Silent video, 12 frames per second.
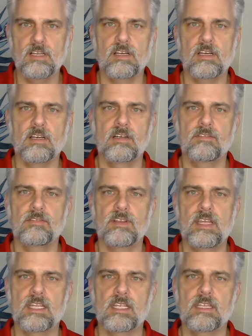of
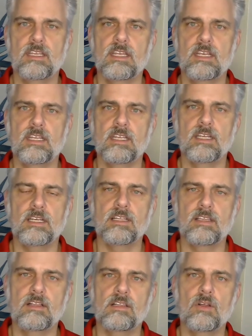getting
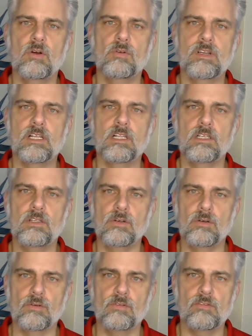the loan
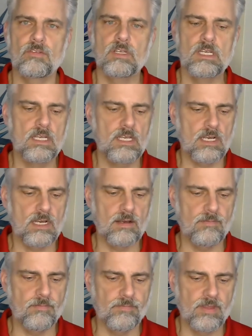closed.
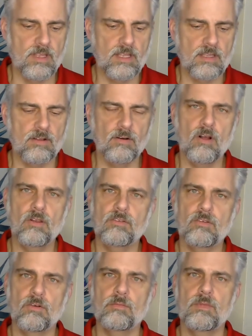There
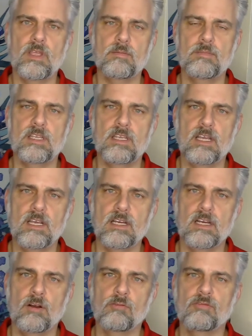also may be
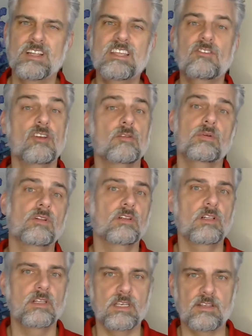a
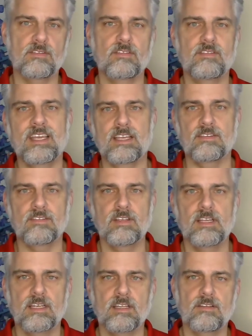reasonableness
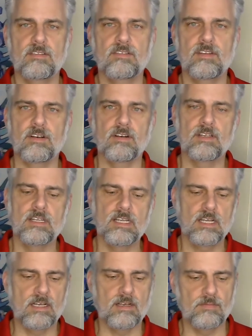test considered.
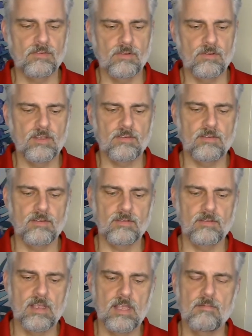So this
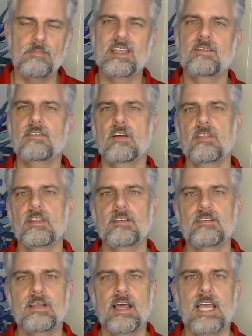is based on the
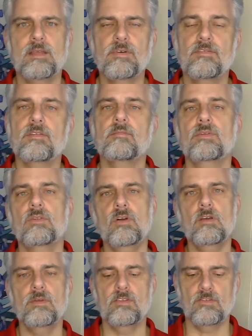type of
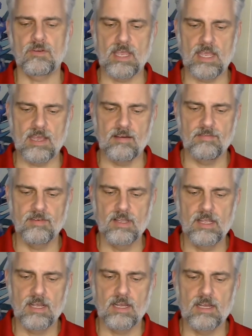employment you have.
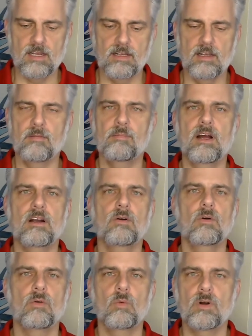A
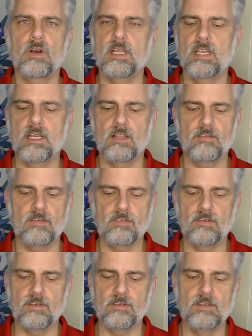borrower working in such
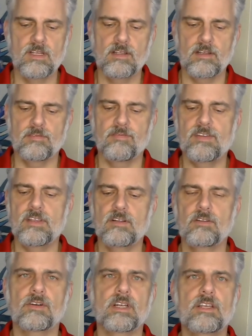a
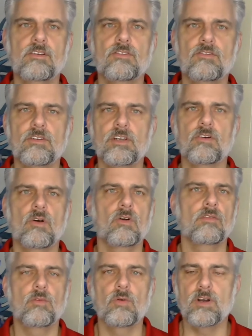field or industry, or
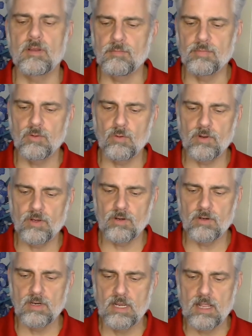for an
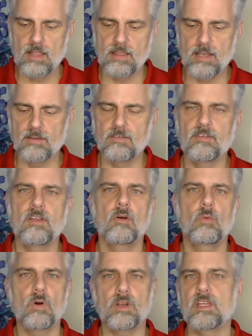employer that is
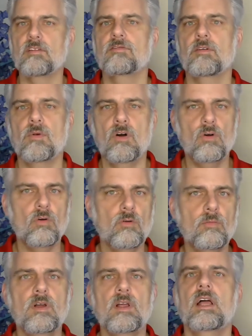working from home,